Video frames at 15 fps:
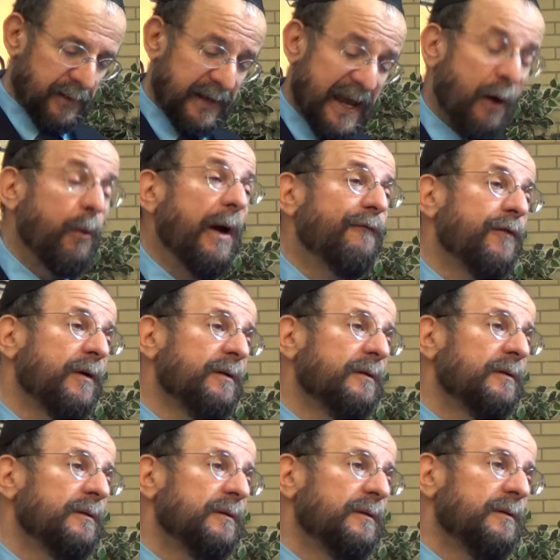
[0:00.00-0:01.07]

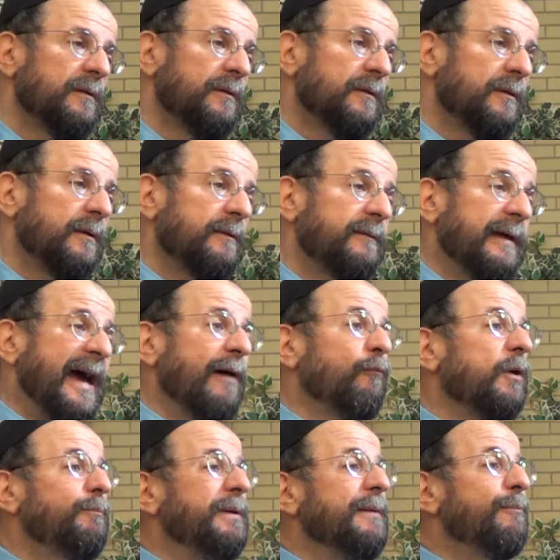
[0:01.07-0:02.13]
However, that
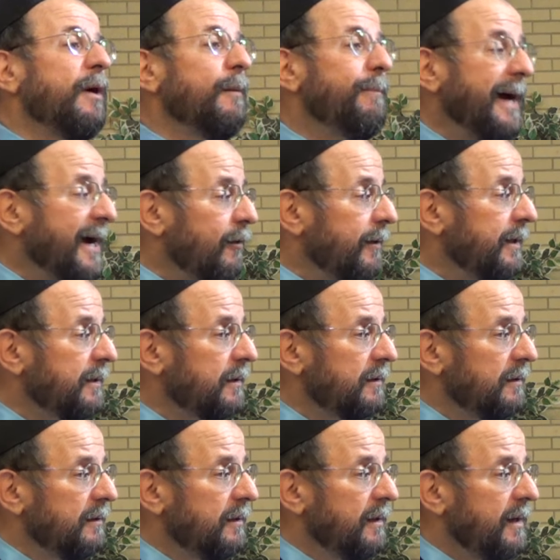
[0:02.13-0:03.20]
would be barbaric,
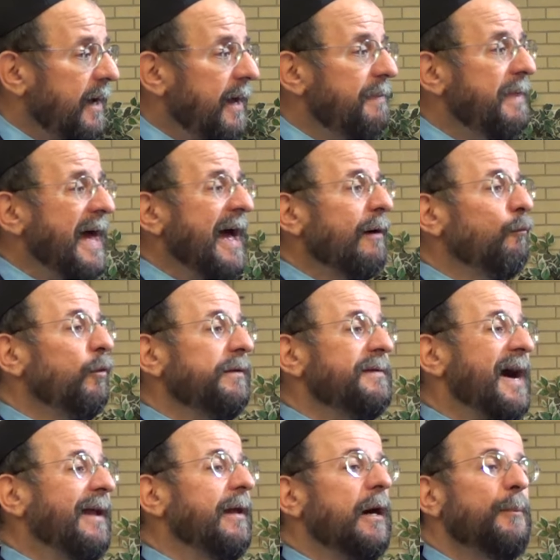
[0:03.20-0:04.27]
and that would
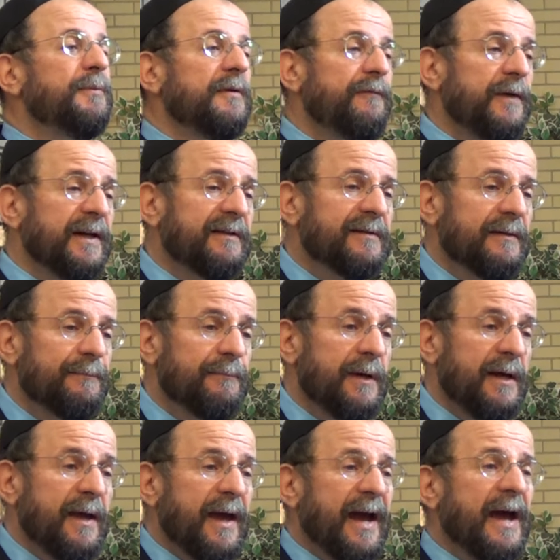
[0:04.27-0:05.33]
not help the victim,
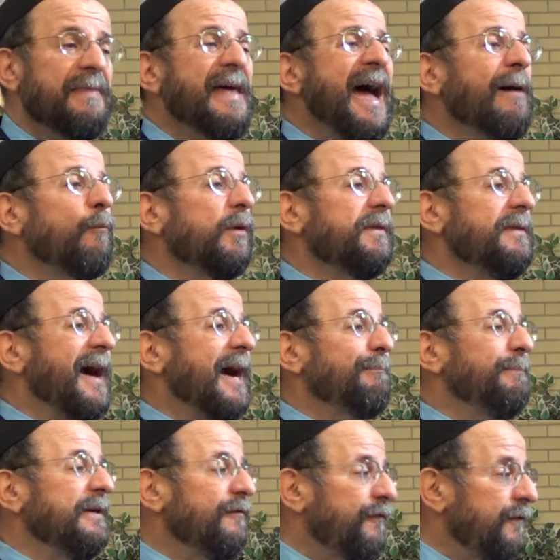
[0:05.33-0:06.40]
and that would
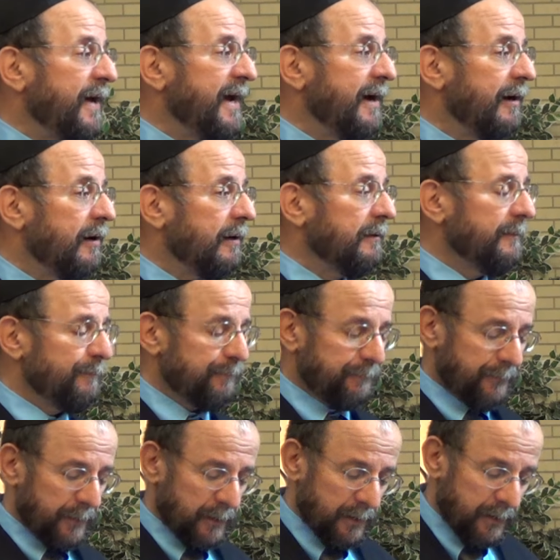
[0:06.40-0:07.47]
not be fair,
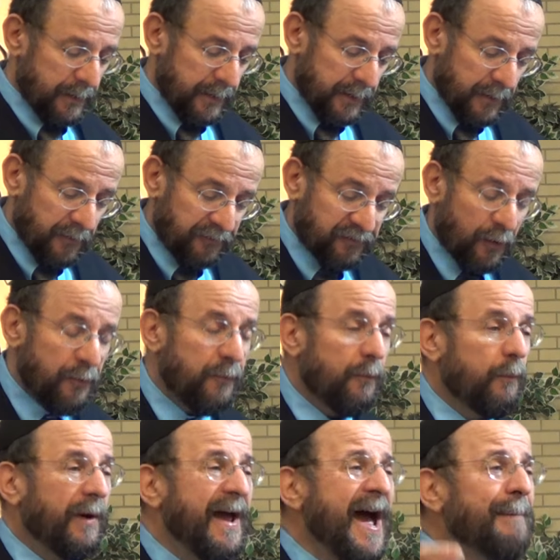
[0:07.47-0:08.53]
so
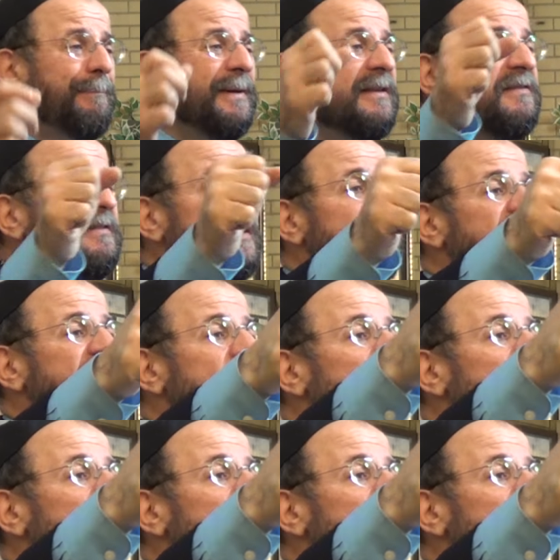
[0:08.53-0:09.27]
what happens is